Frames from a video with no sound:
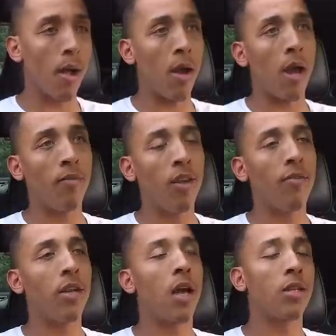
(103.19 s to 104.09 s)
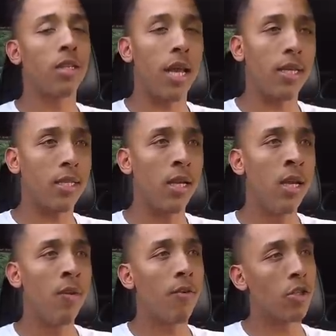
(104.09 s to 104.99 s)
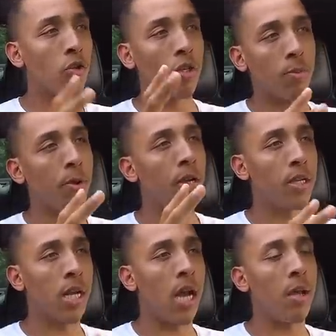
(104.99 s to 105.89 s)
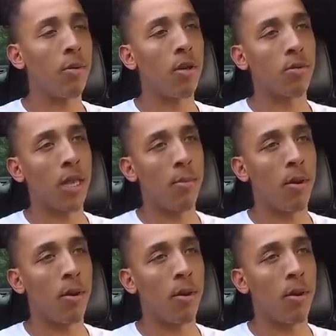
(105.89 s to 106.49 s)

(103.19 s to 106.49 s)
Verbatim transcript: I, have lived in other states for a short period of time, you know what I'm saying?